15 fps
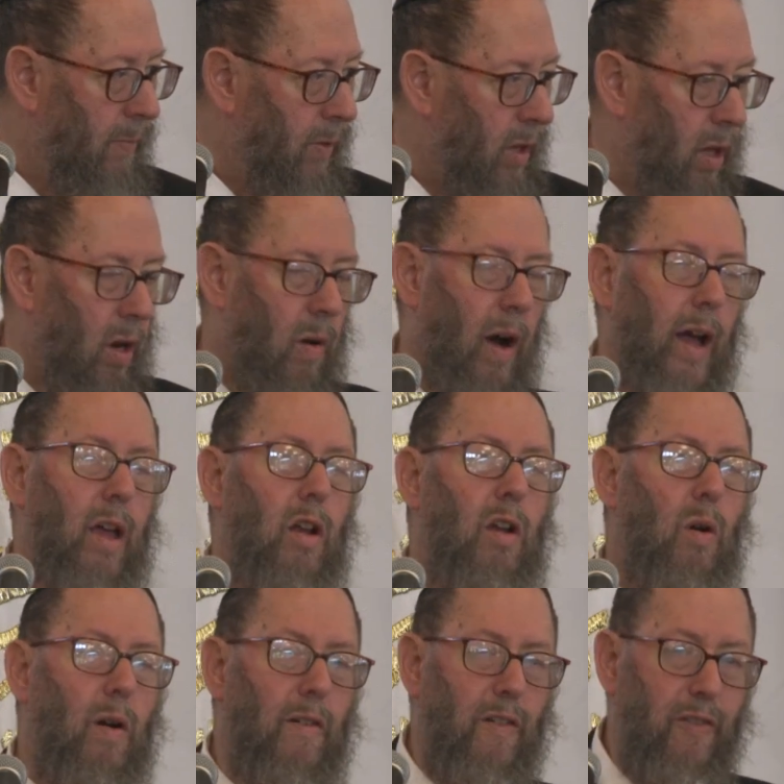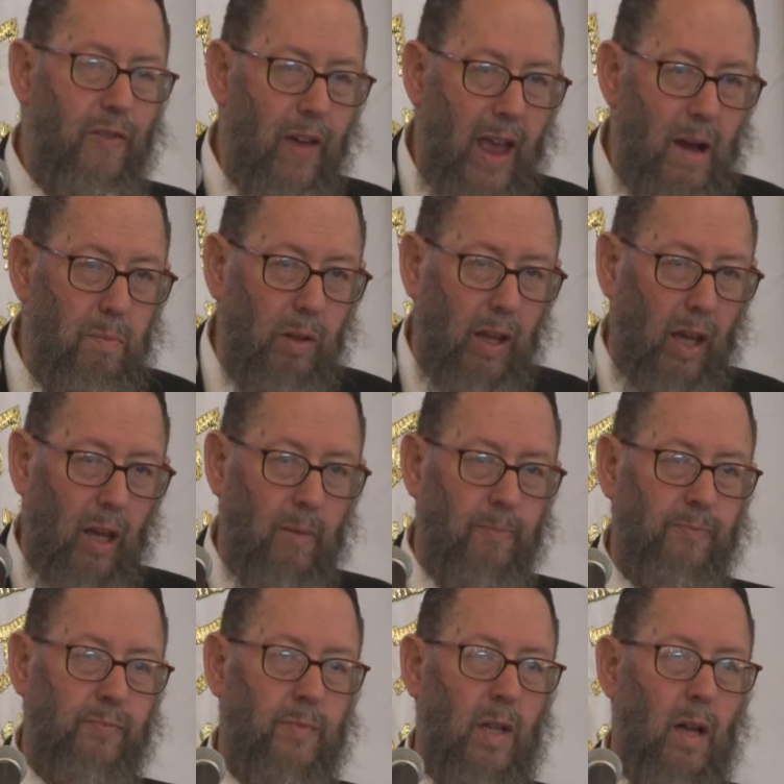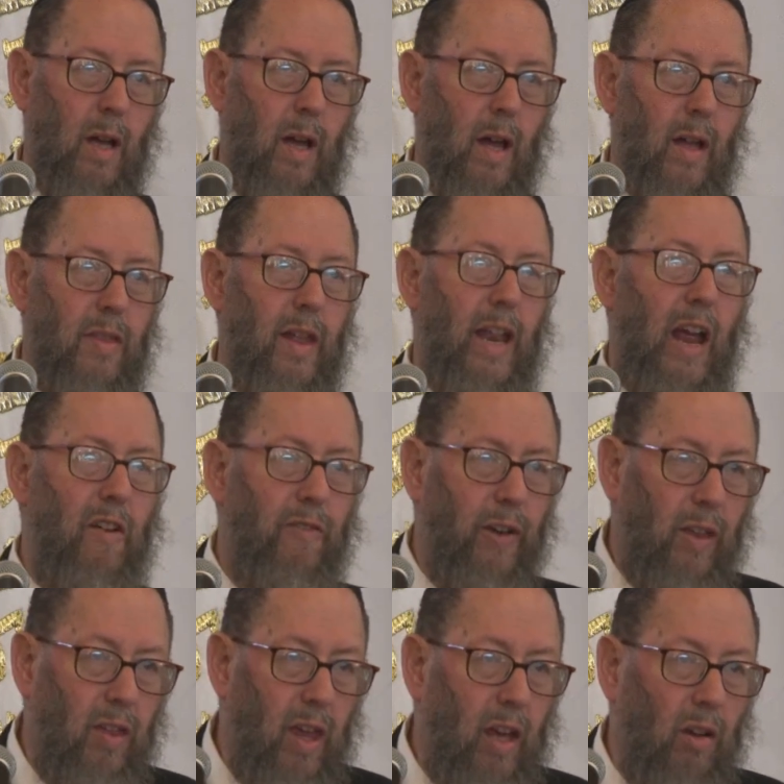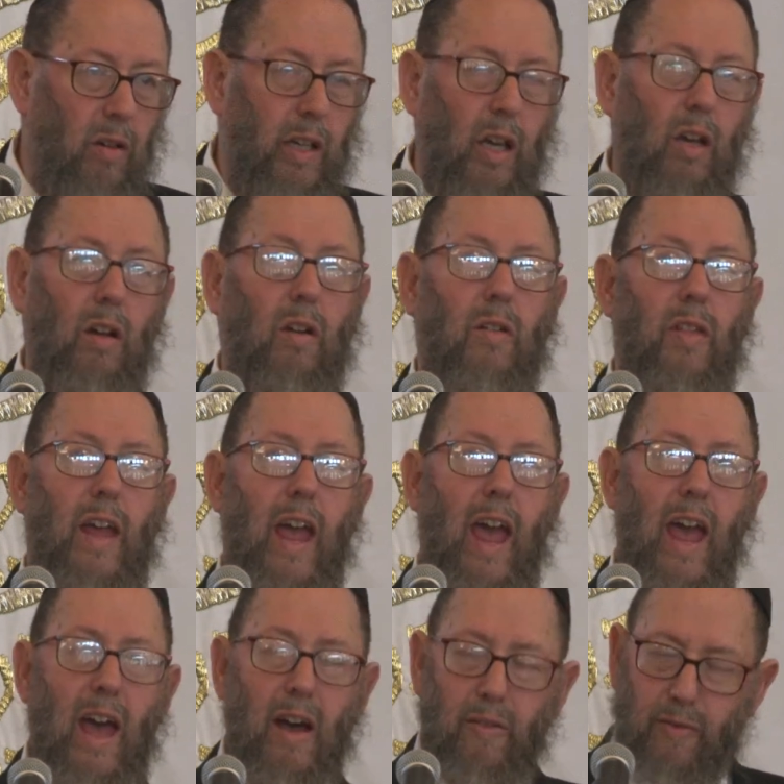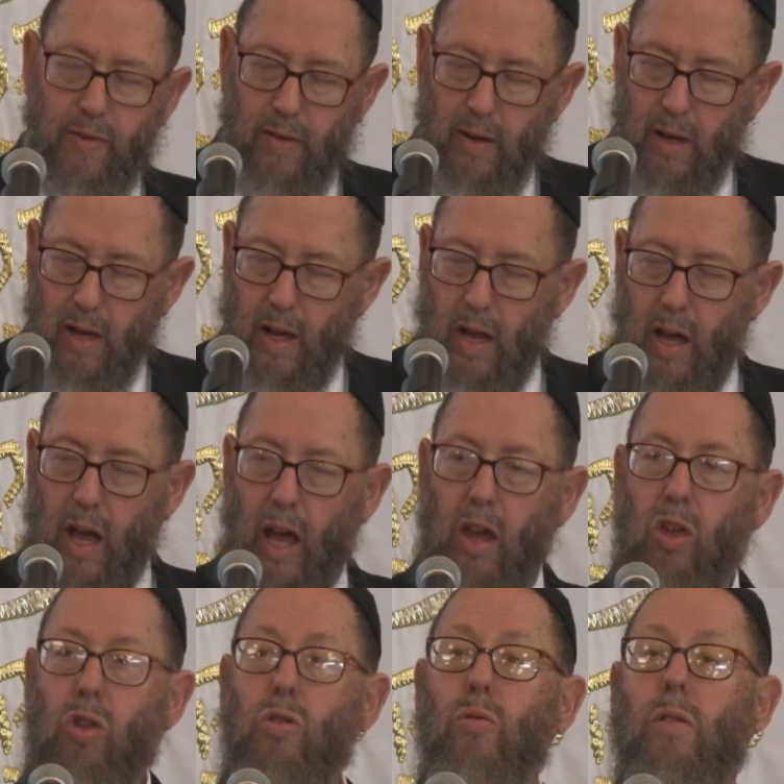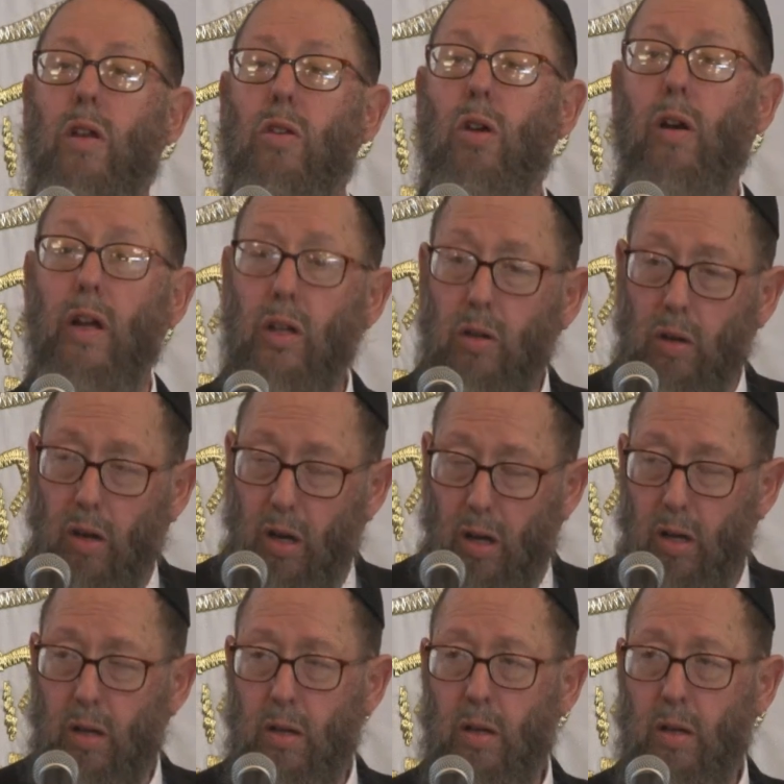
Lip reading: You know, I know of a family that every single year they have a Sudas Haidah,